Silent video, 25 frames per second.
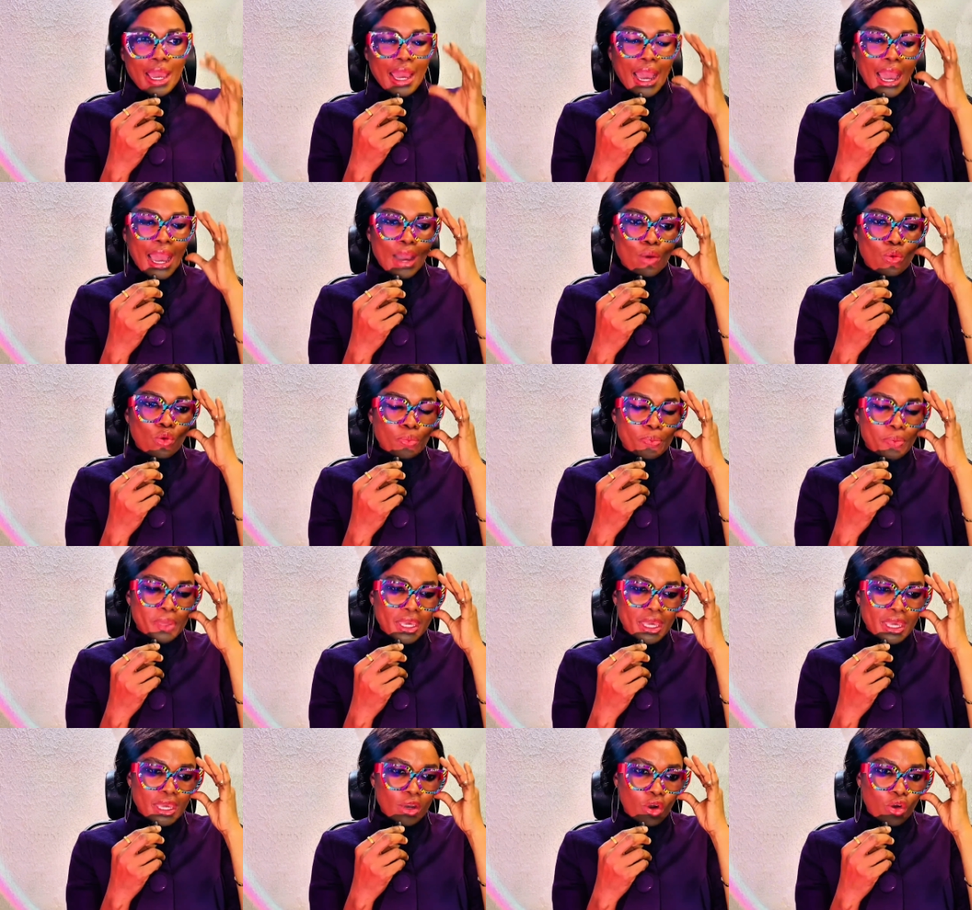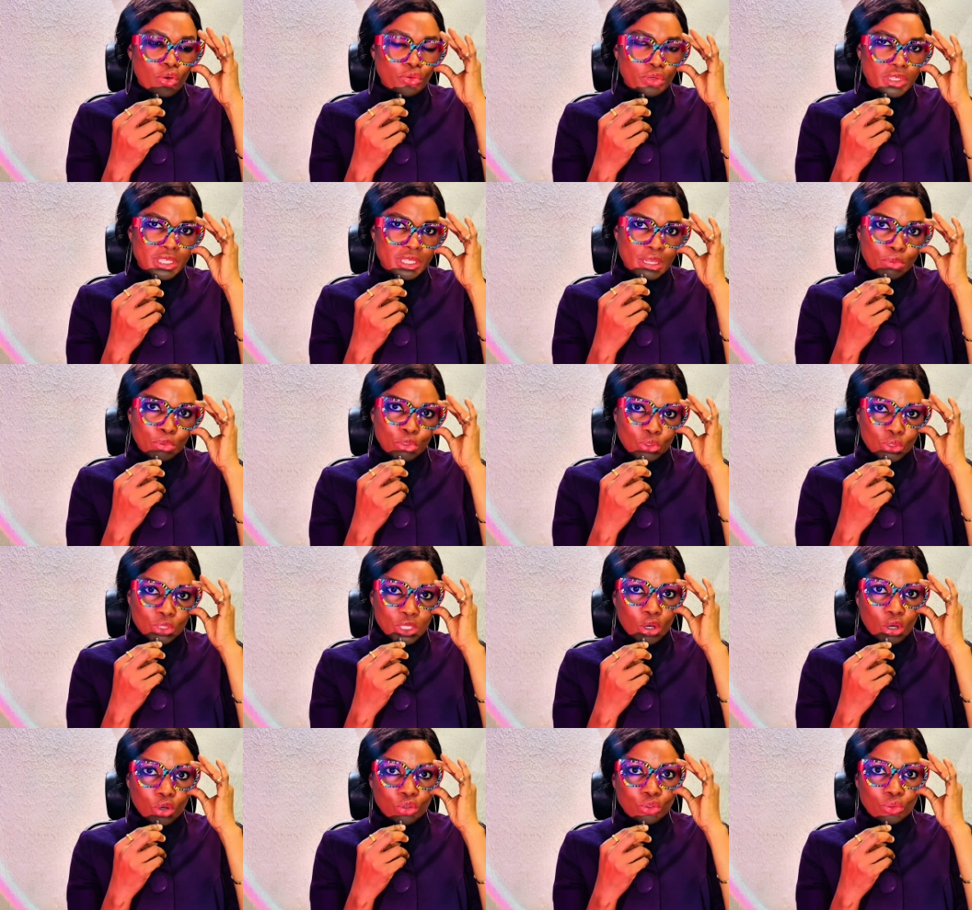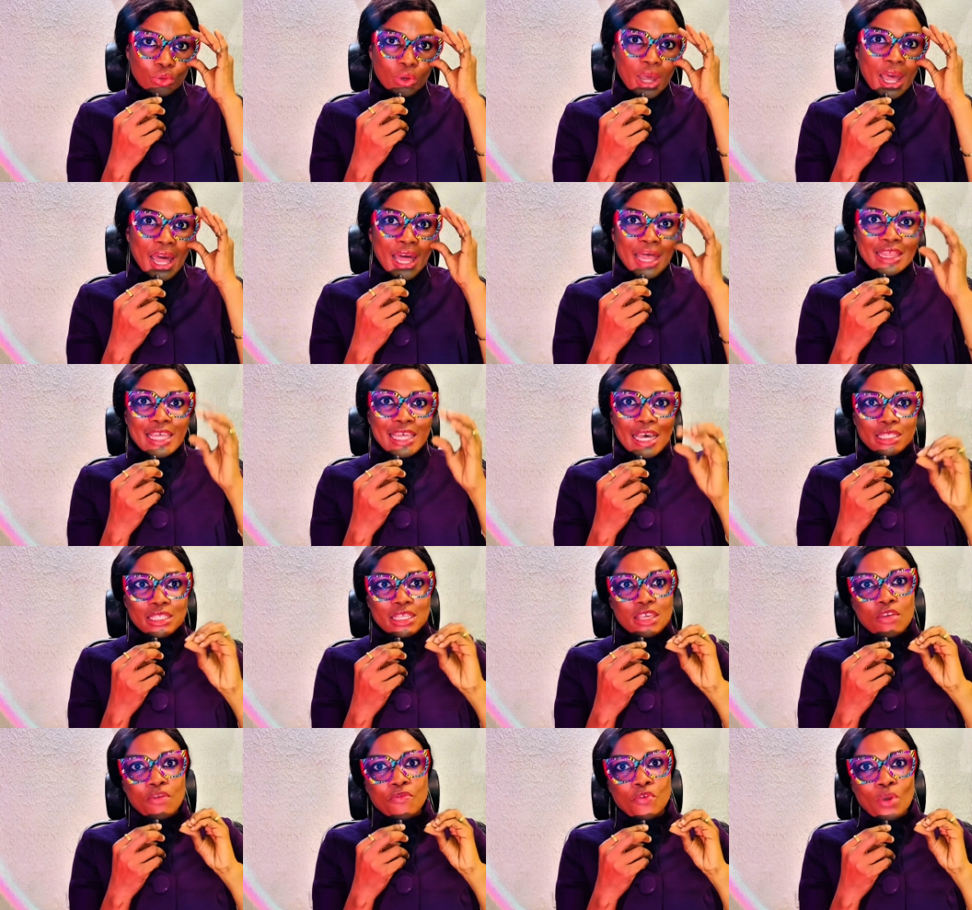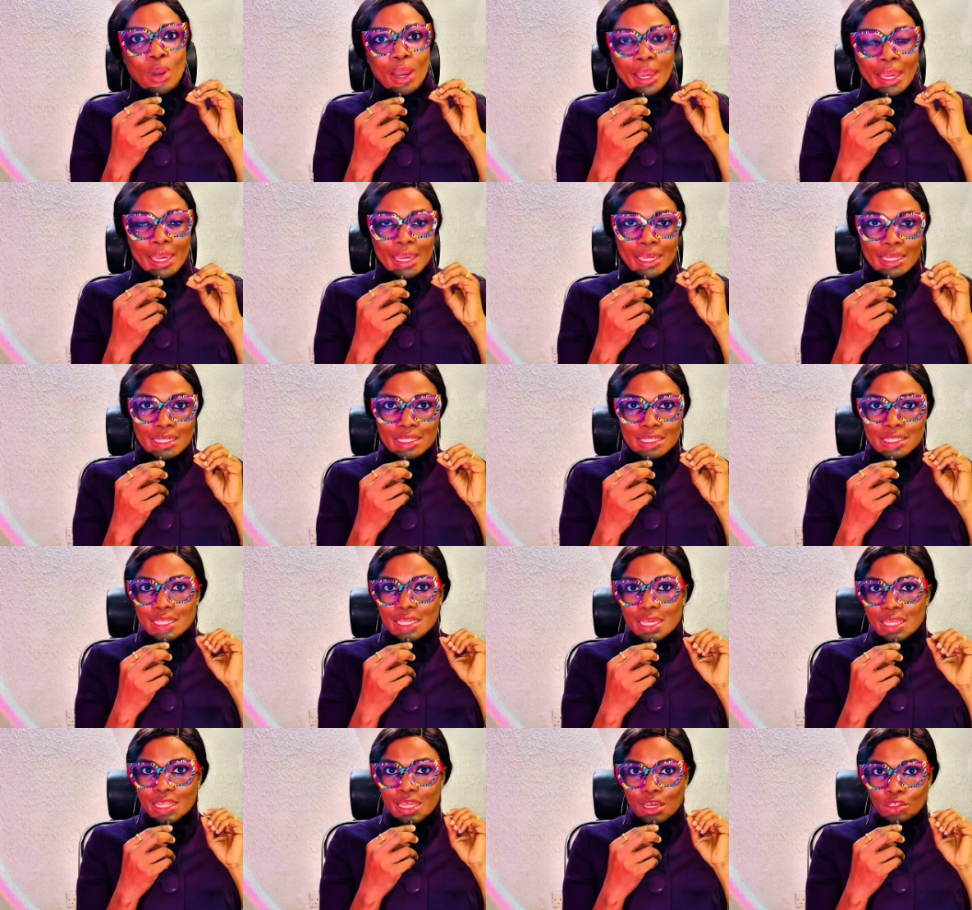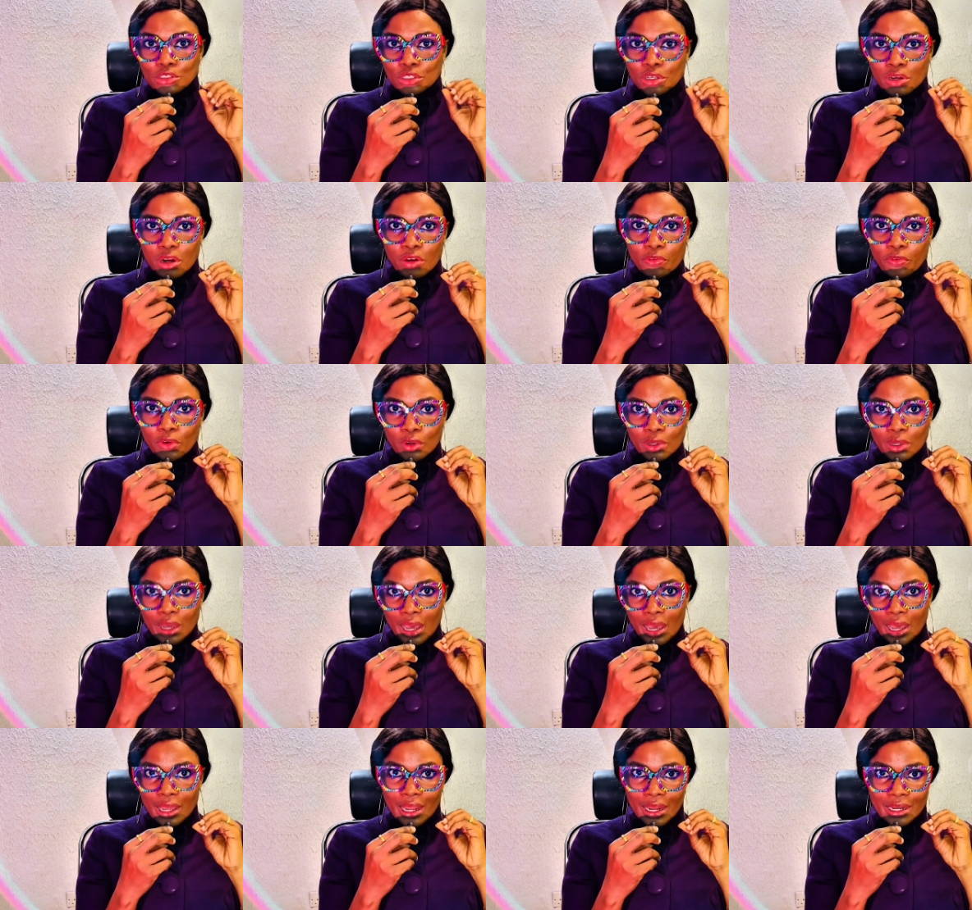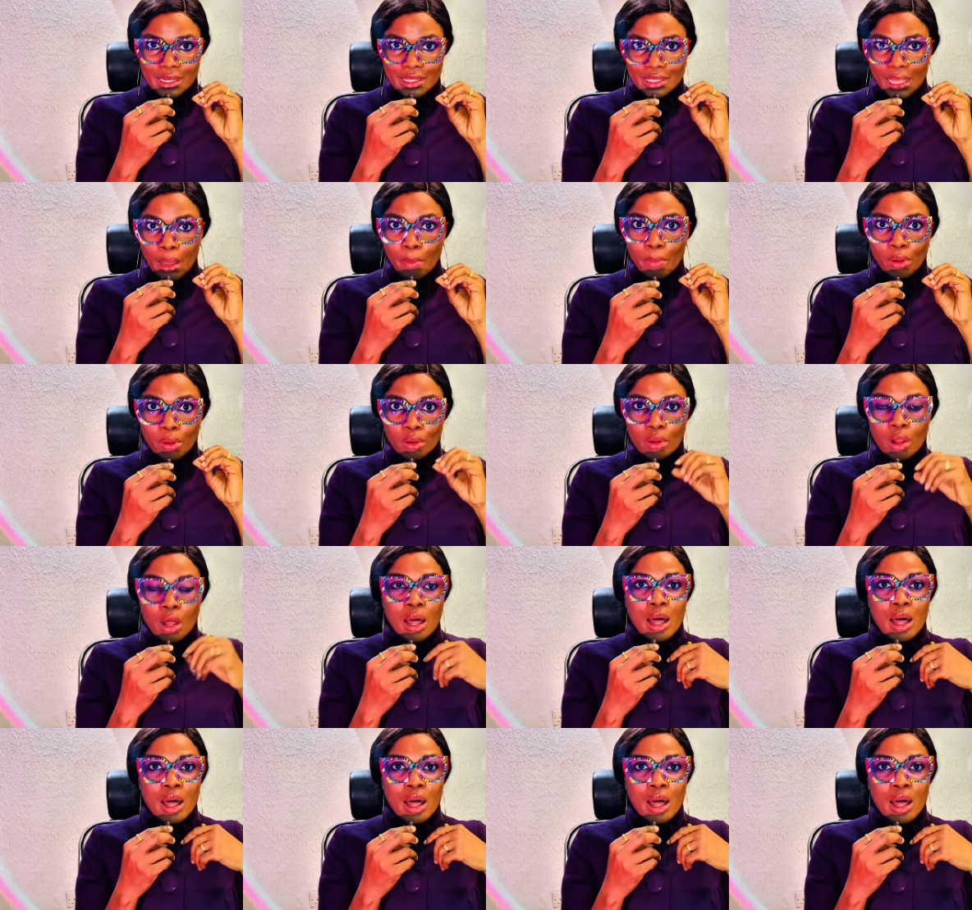I will be unreasonable to tell you that if you are earning 10,000 Naira for an example,